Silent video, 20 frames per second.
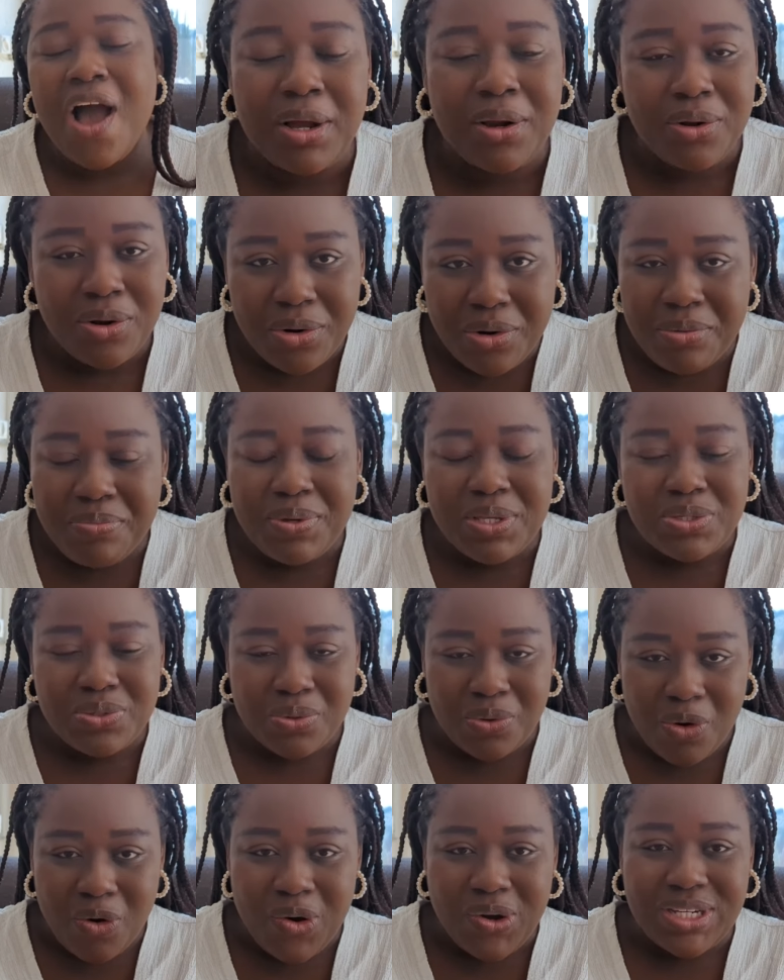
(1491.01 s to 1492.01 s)
Glory be to
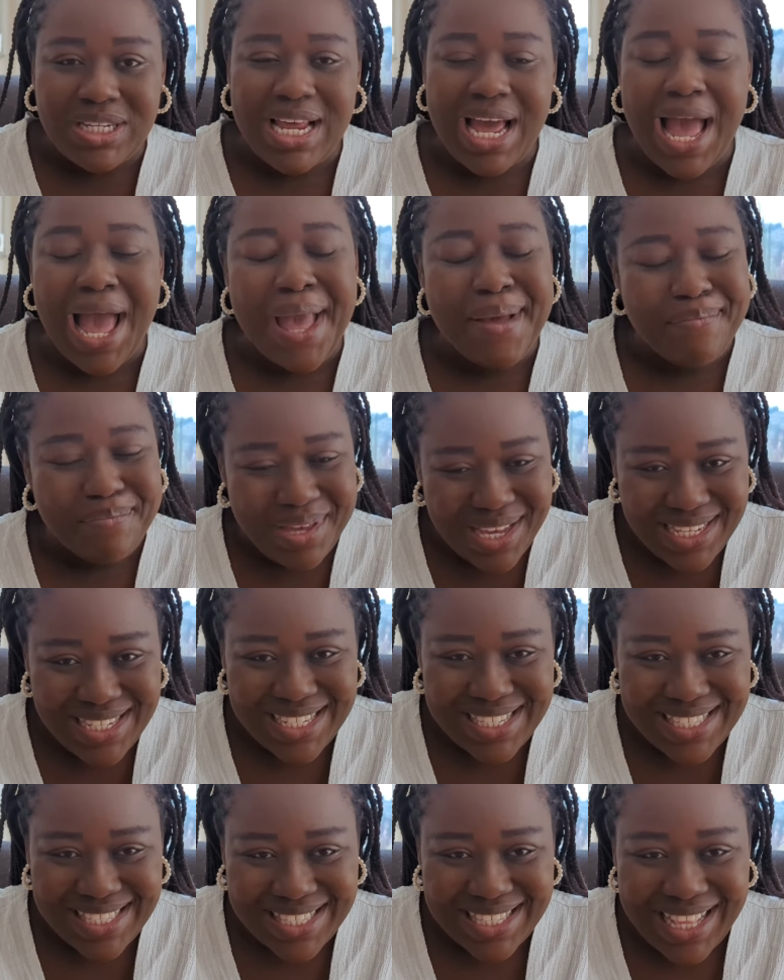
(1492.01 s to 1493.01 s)
God, I made
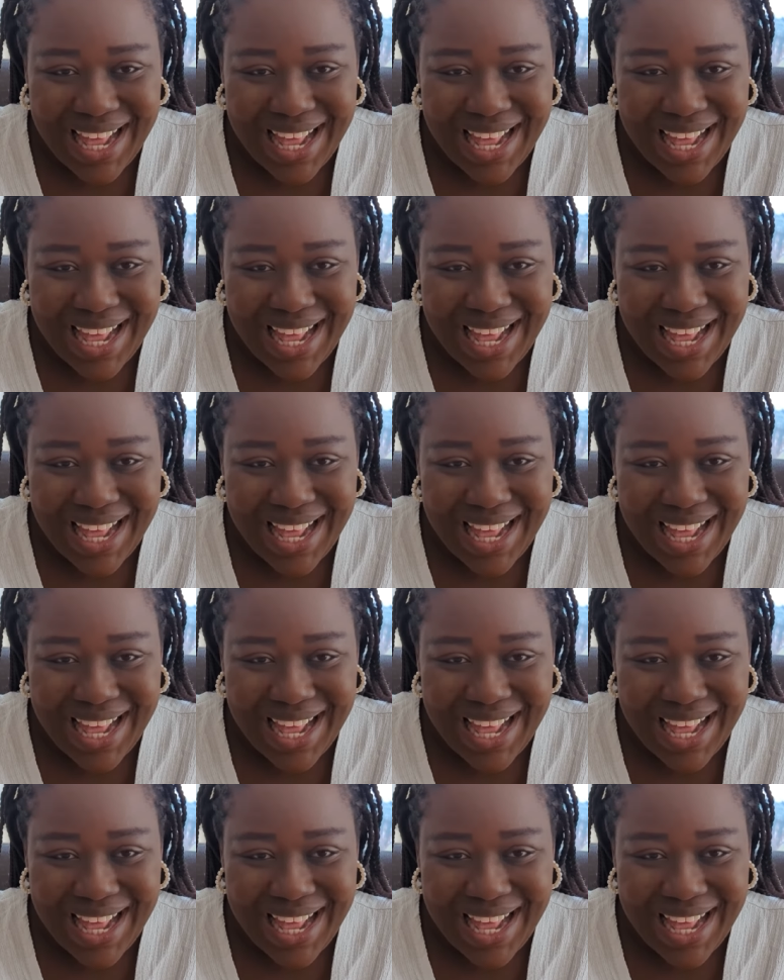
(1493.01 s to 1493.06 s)
it.